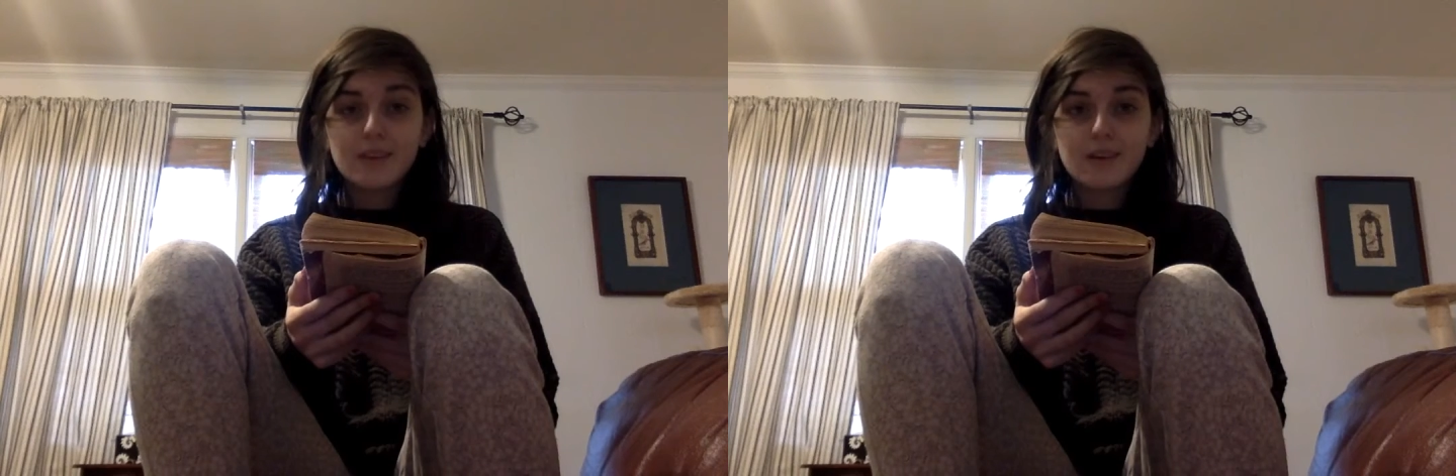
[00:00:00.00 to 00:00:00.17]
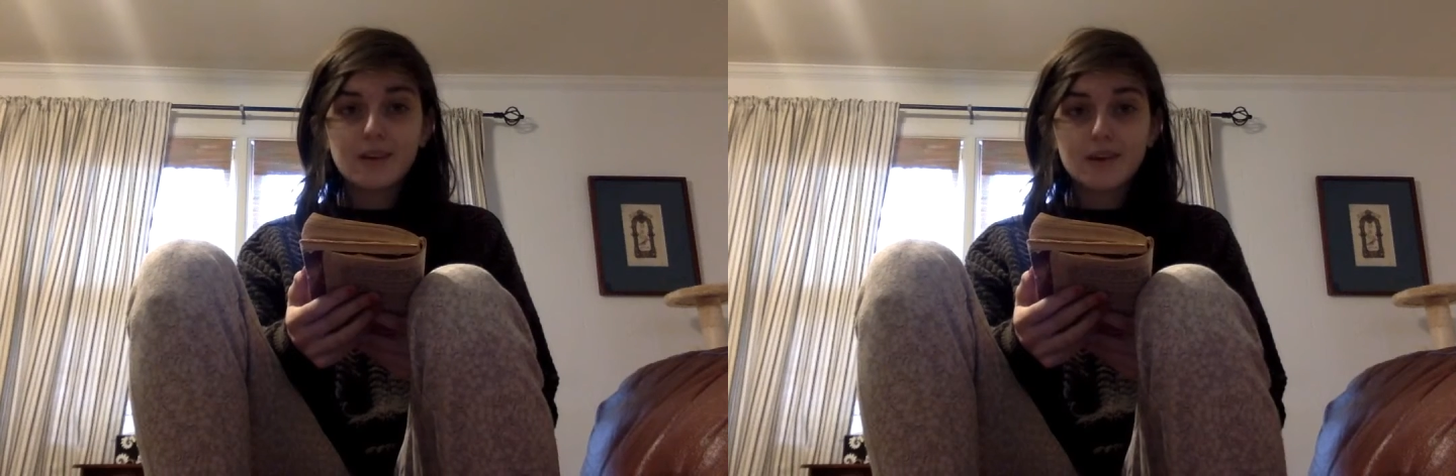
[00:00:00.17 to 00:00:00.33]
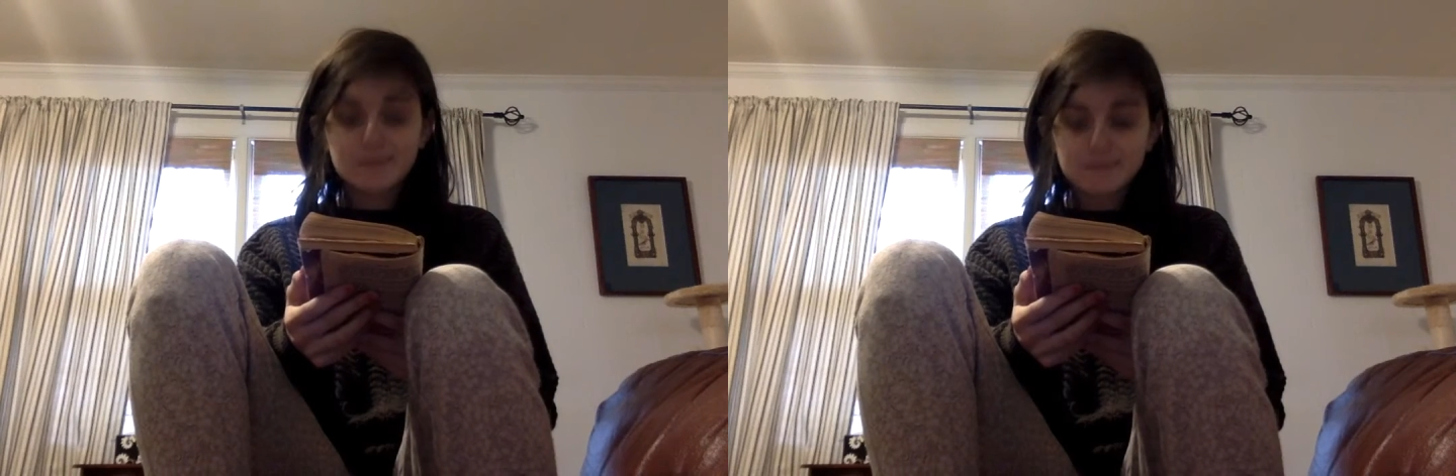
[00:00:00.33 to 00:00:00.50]

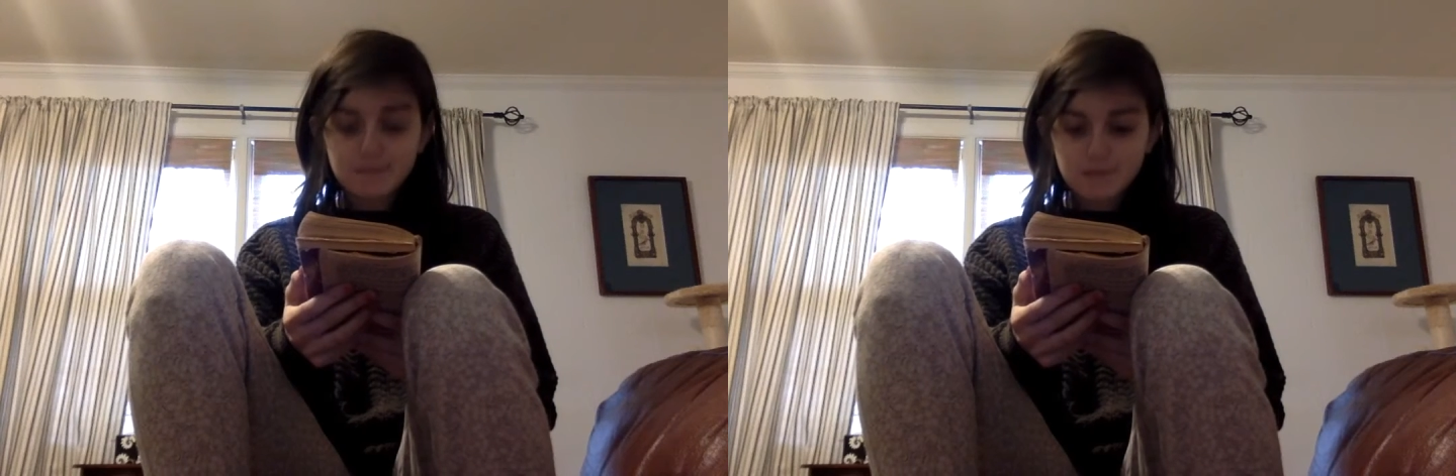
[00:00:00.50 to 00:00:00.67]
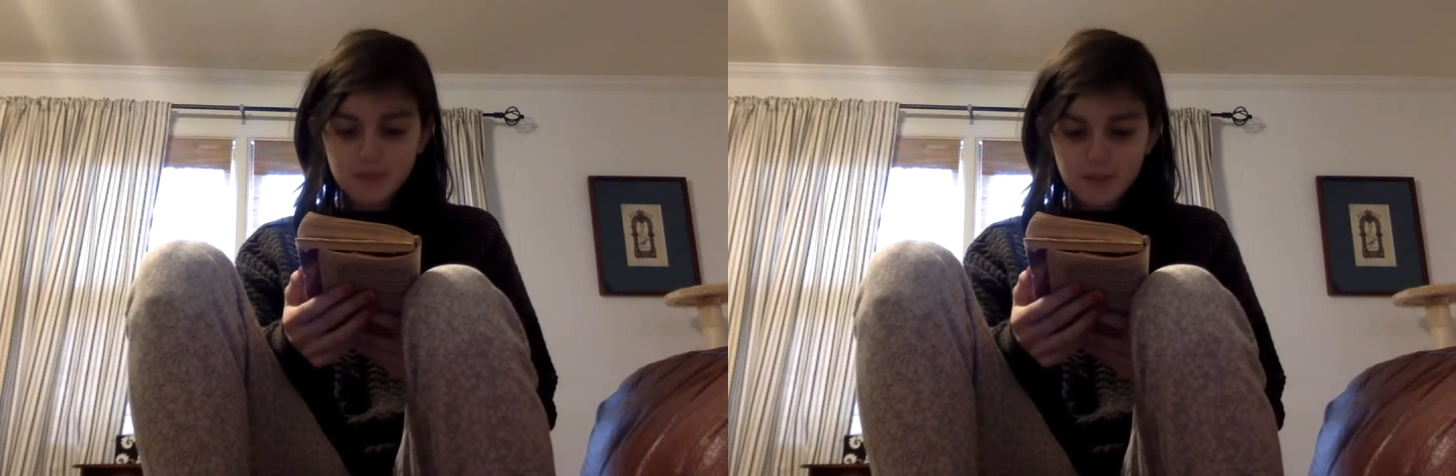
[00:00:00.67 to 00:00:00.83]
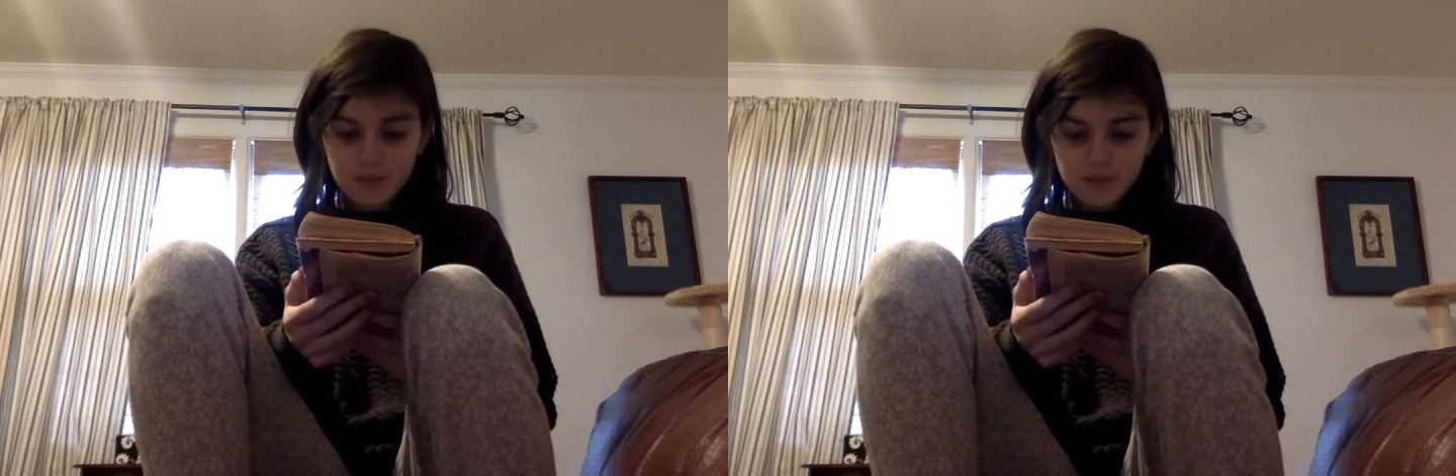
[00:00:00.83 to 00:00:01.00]
are.
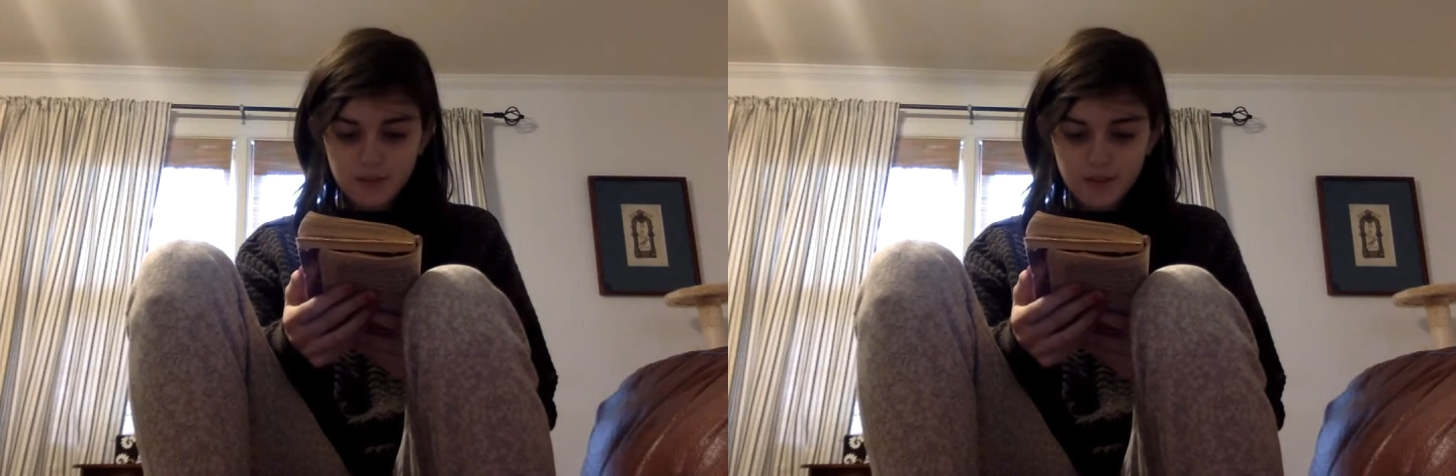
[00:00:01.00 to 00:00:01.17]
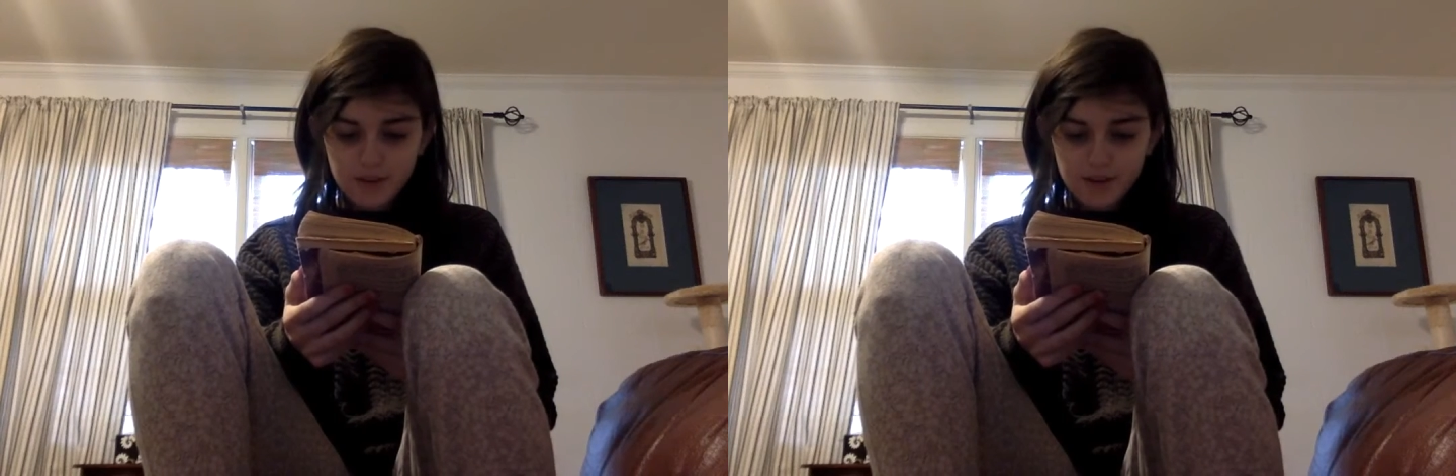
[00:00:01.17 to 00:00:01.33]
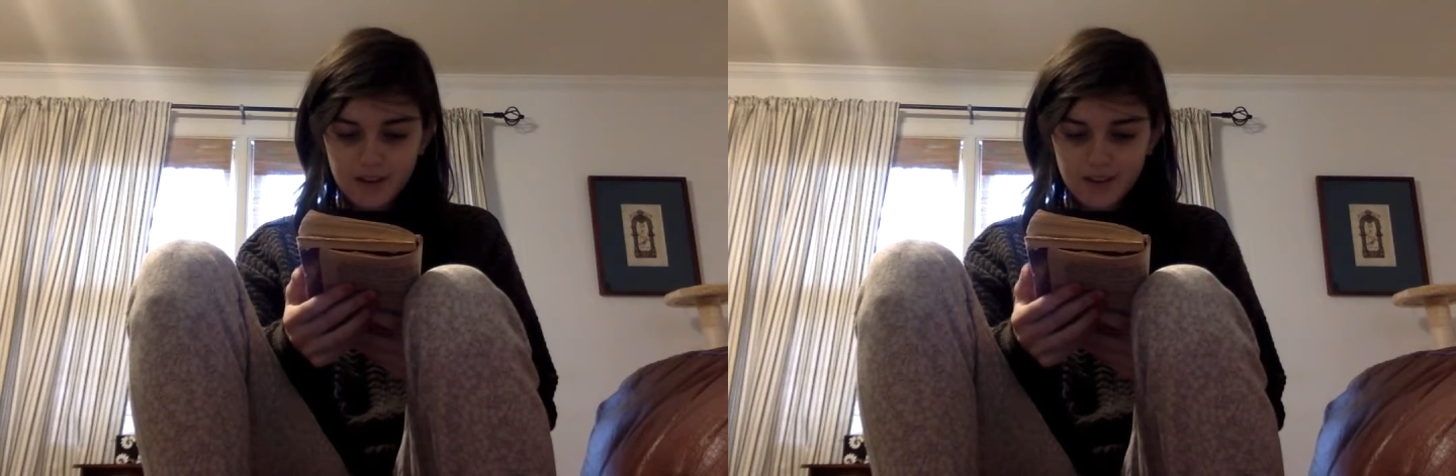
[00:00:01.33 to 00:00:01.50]
They're
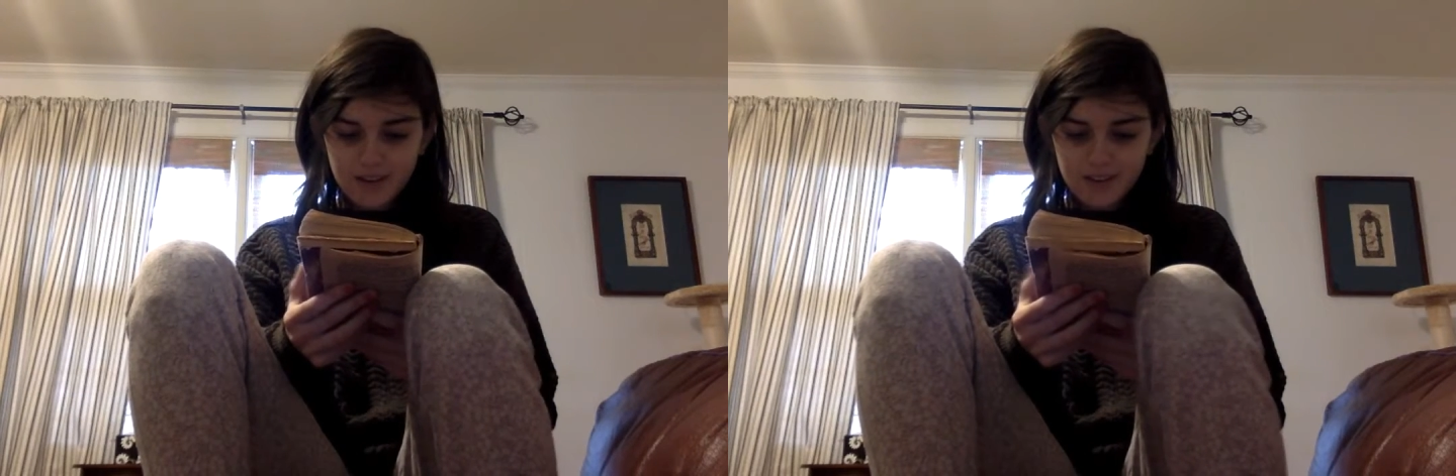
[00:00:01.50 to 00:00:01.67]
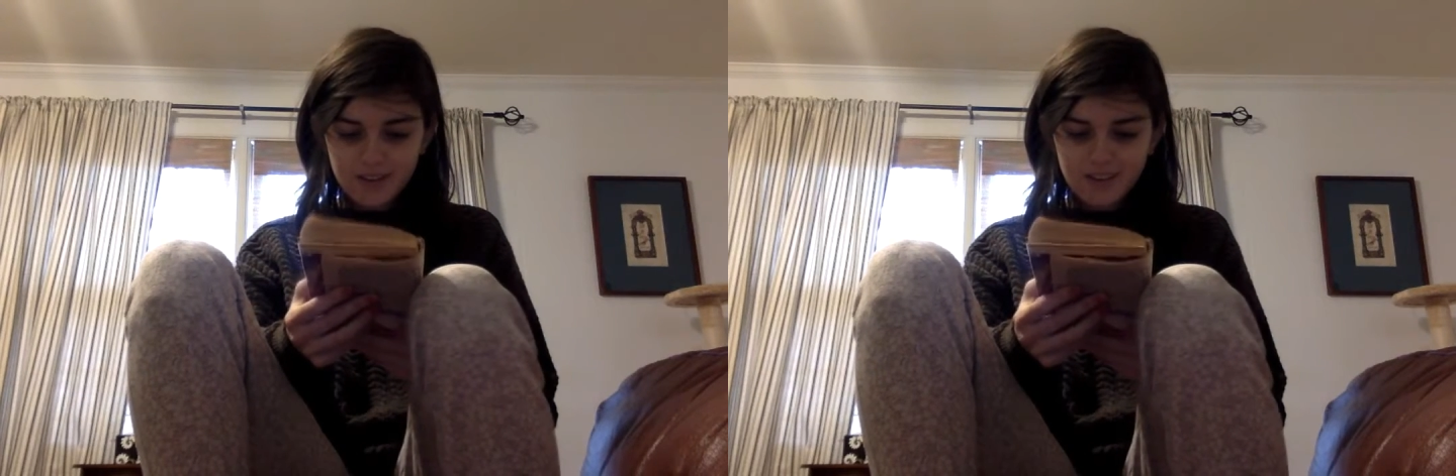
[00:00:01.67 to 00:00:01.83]
very nice.